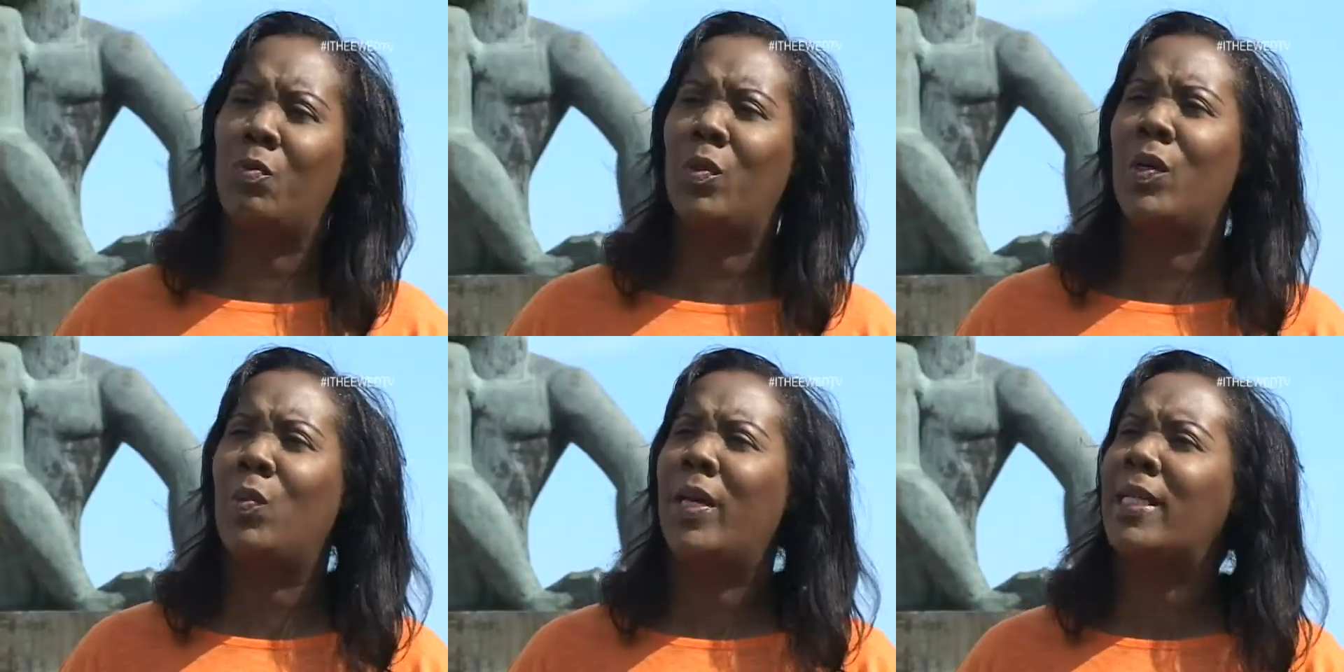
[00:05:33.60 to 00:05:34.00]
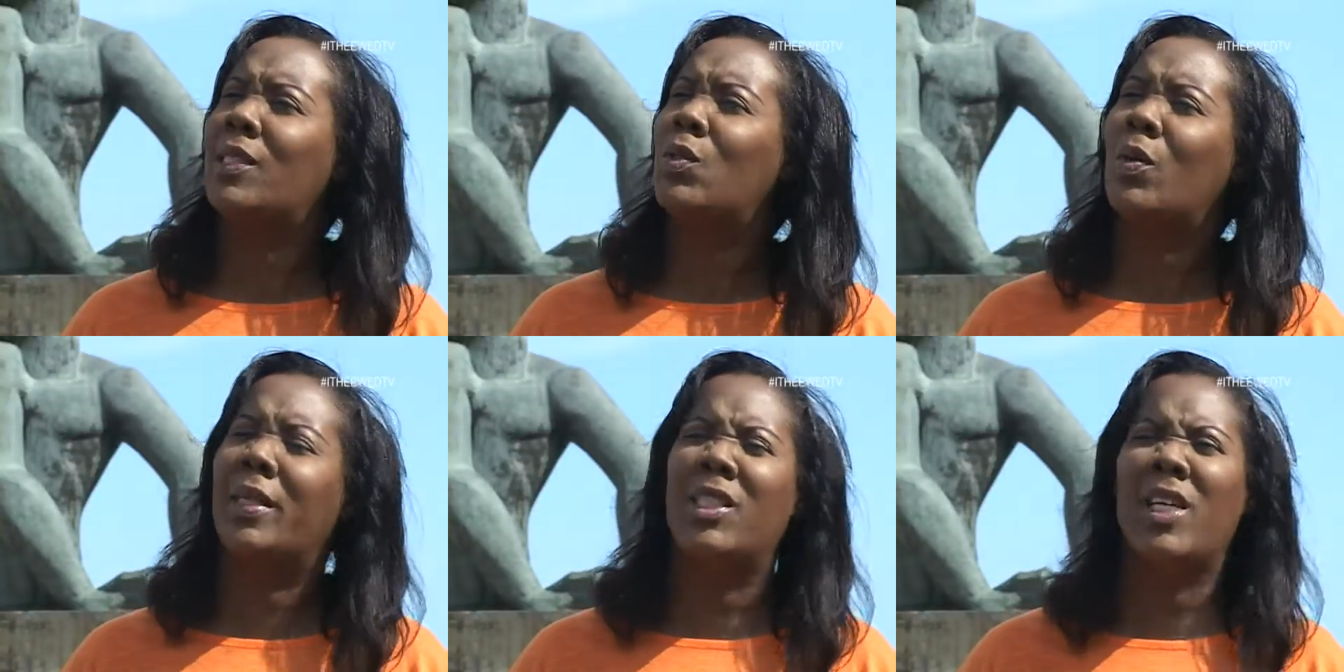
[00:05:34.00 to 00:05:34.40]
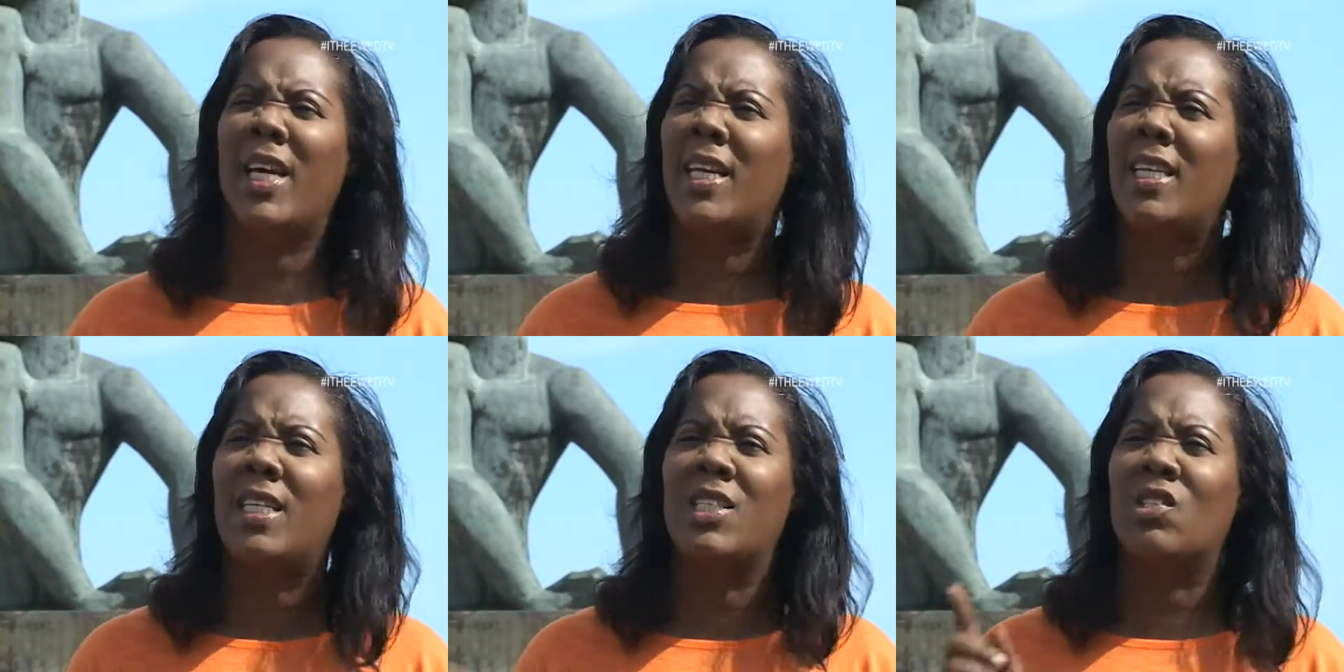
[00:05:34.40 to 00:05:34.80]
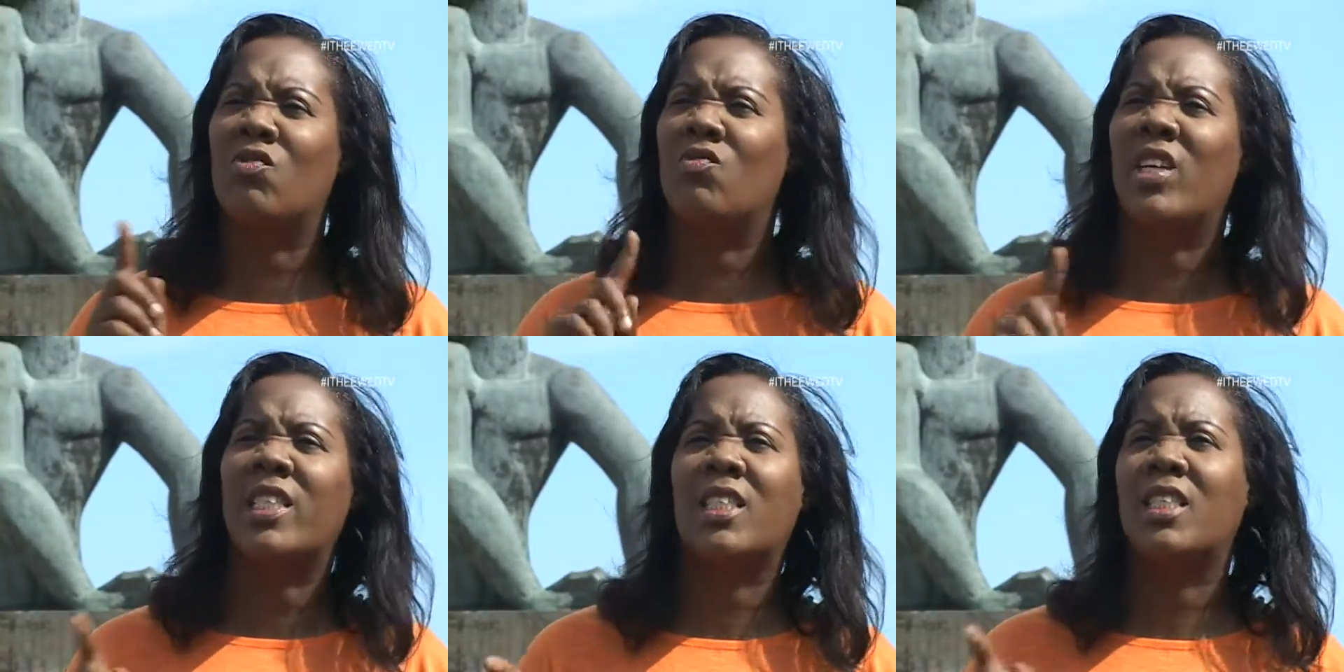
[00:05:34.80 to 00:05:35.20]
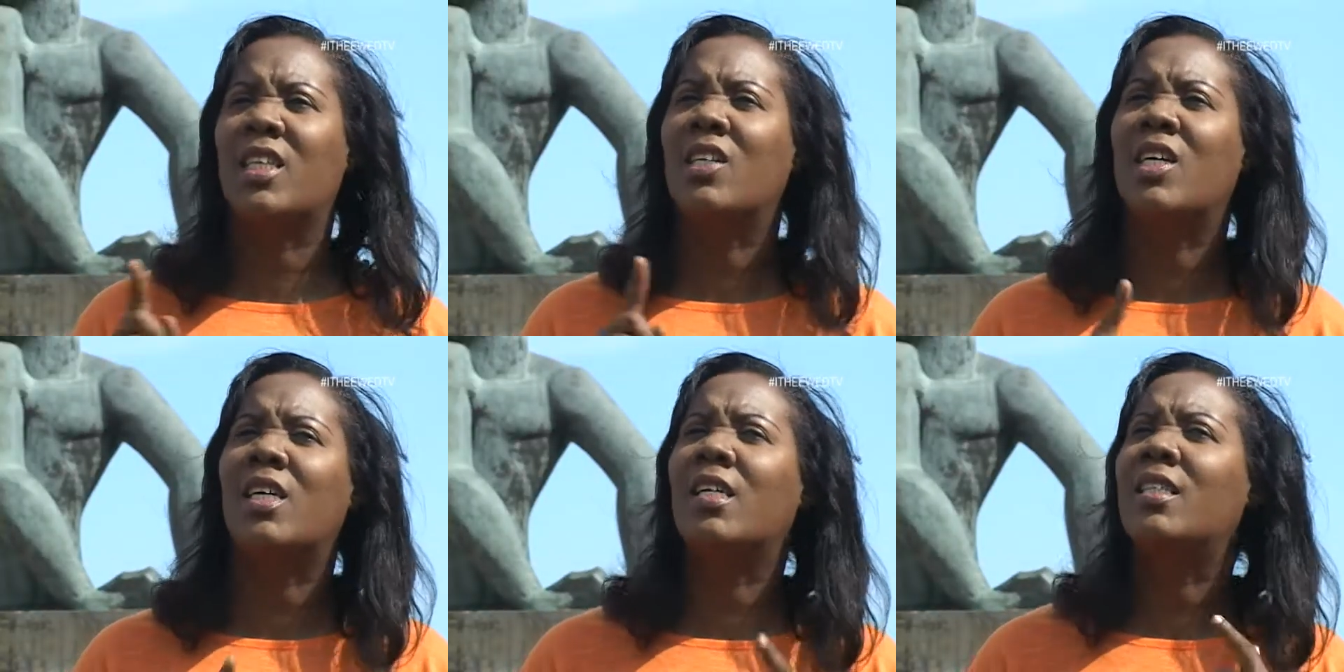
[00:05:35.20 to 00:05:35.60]
We went to a Chinese
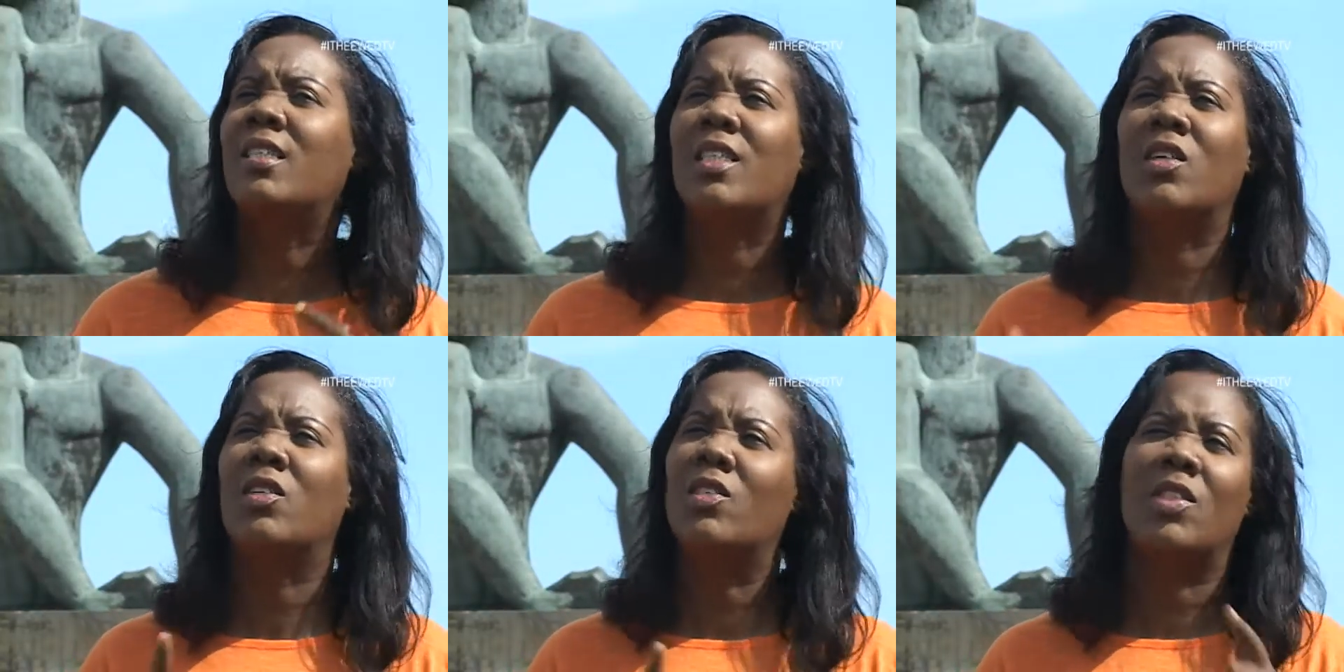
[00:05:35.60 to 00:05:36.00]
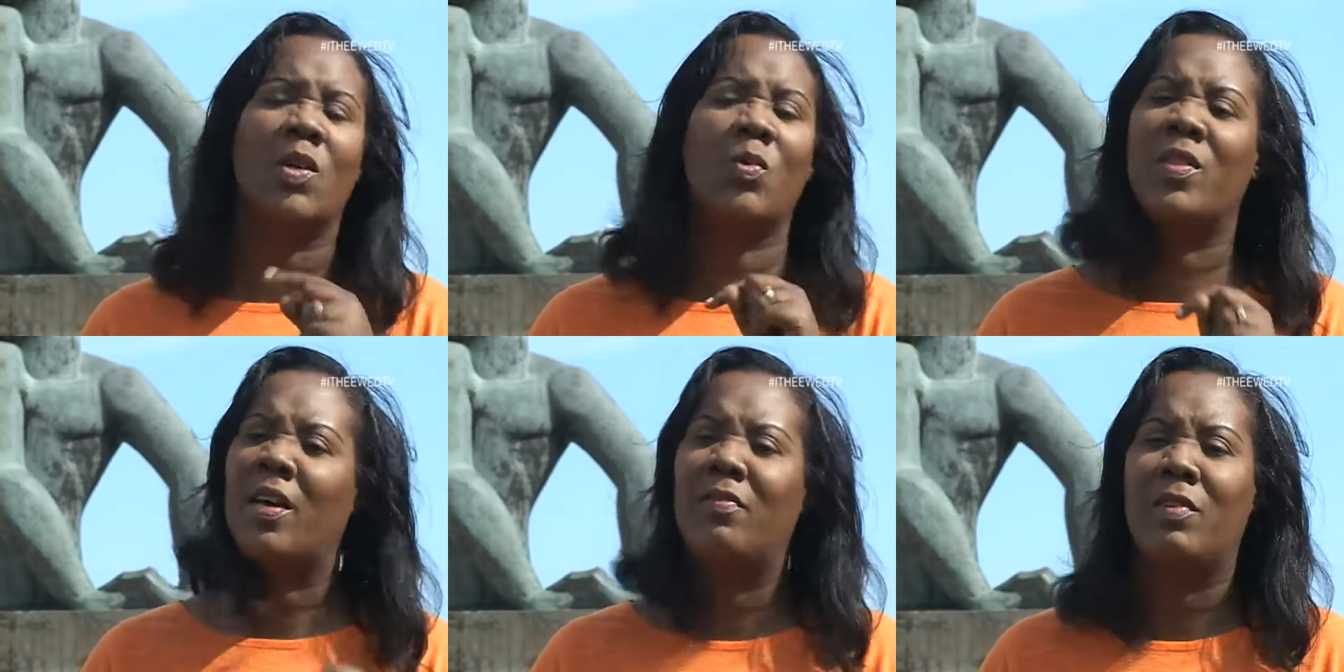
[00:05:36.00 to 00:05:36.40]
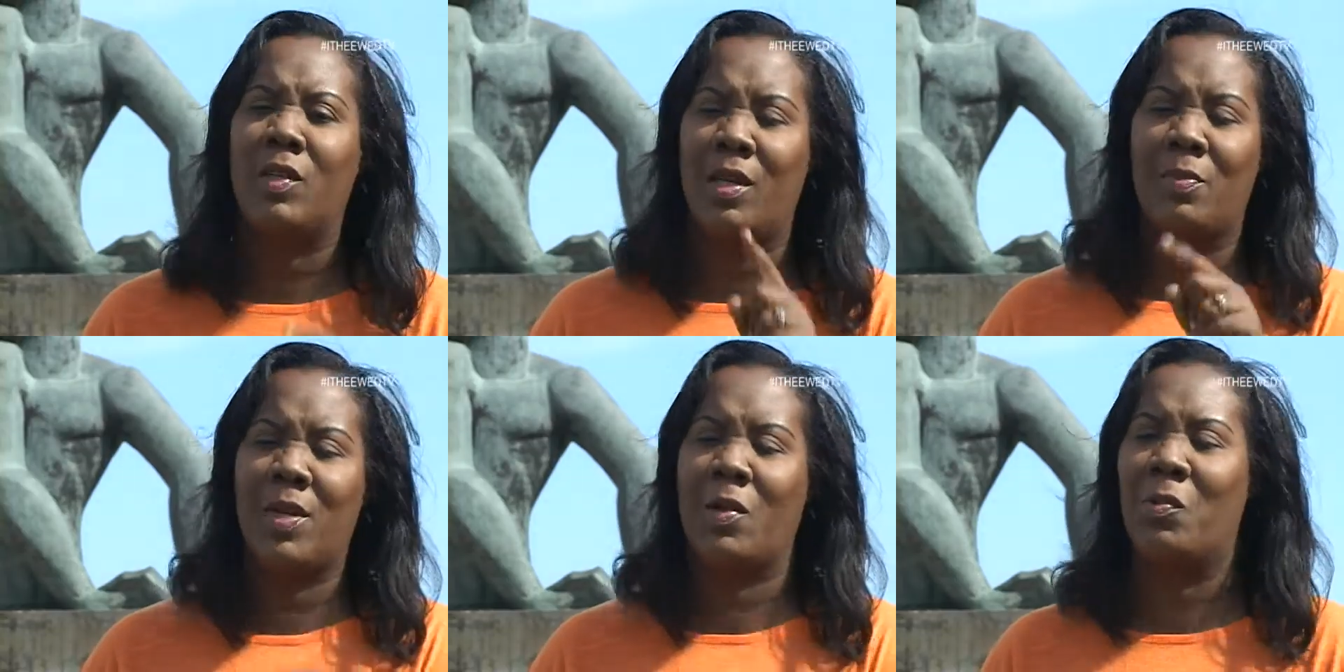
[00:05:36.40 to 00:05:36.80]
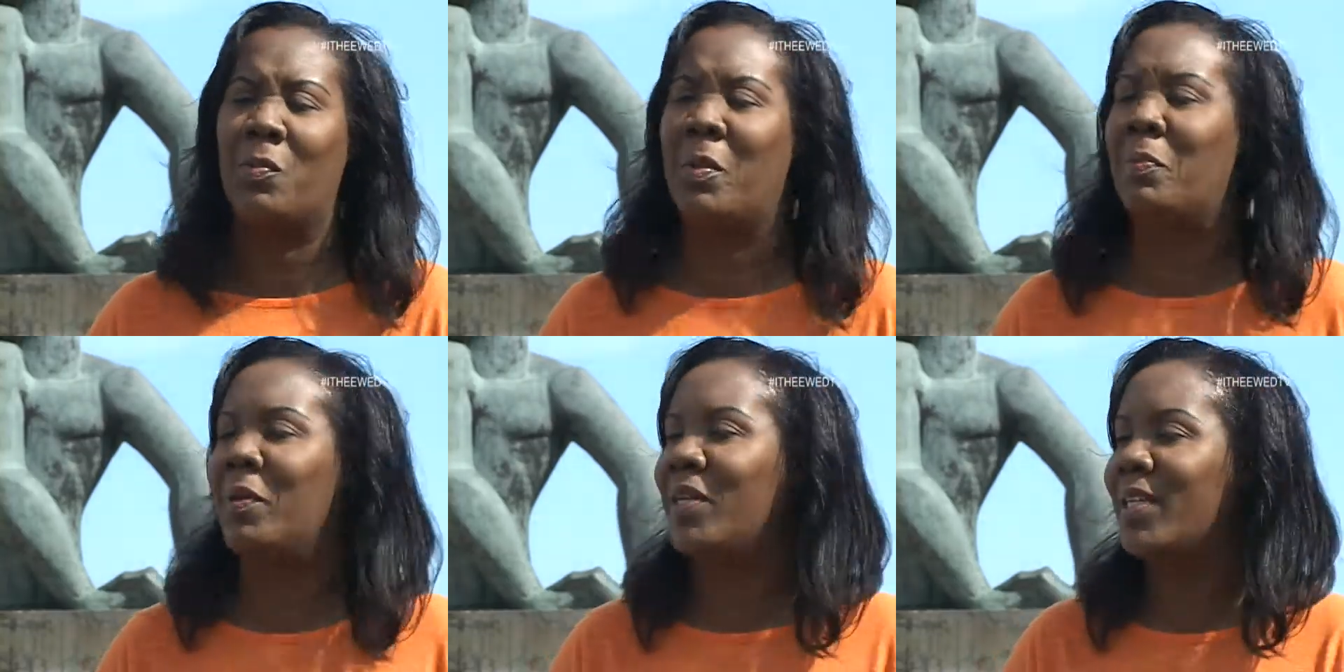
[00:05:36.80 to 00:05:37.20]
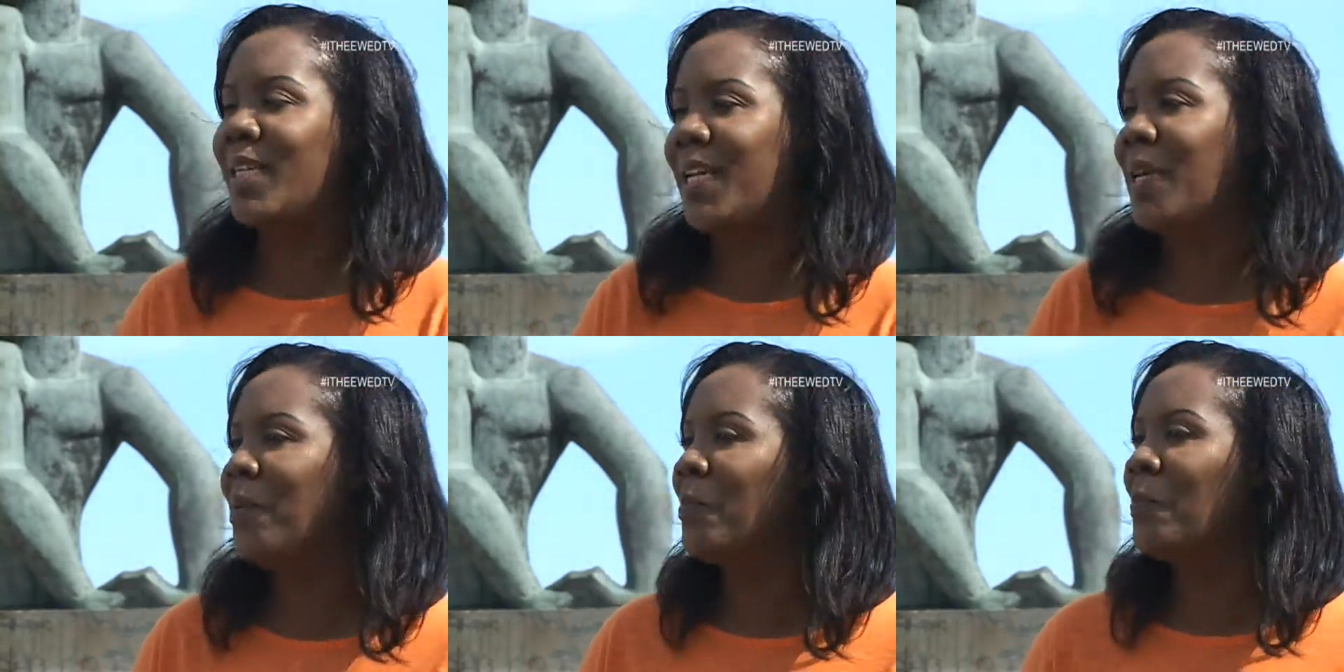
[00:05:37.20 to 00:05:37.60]
restaurant on South Avenue. I'm not remembering the
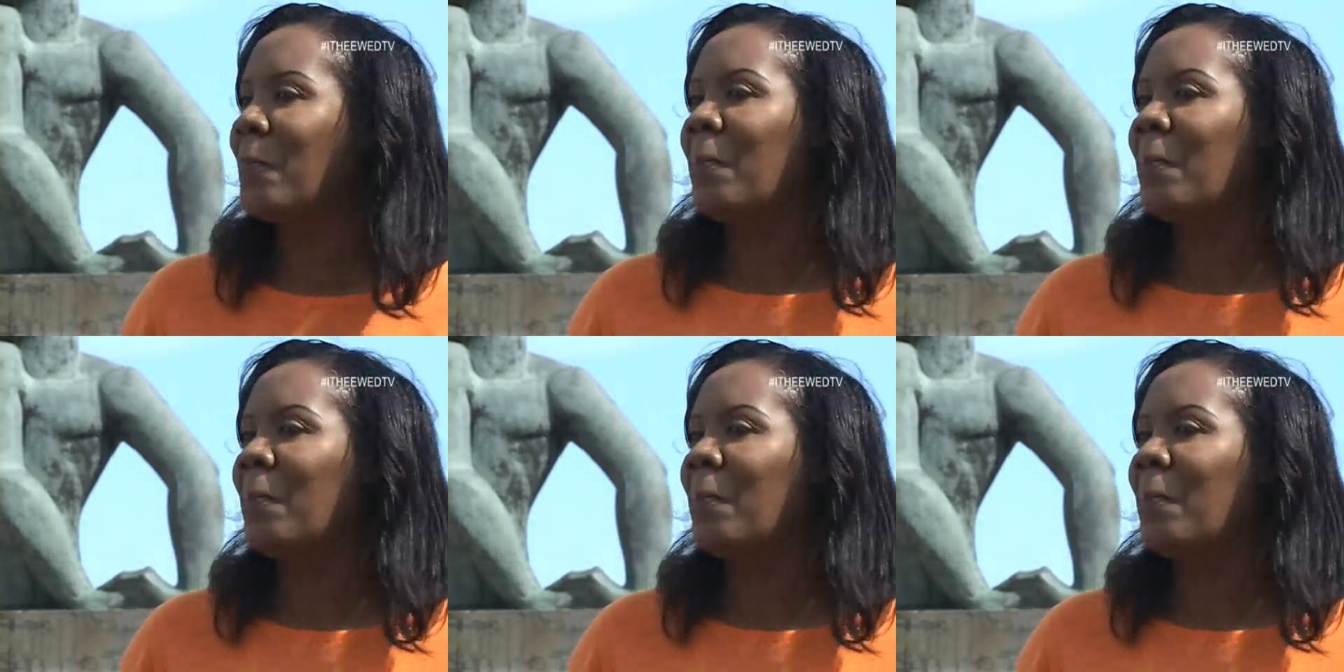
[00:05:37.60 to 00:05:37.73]
name.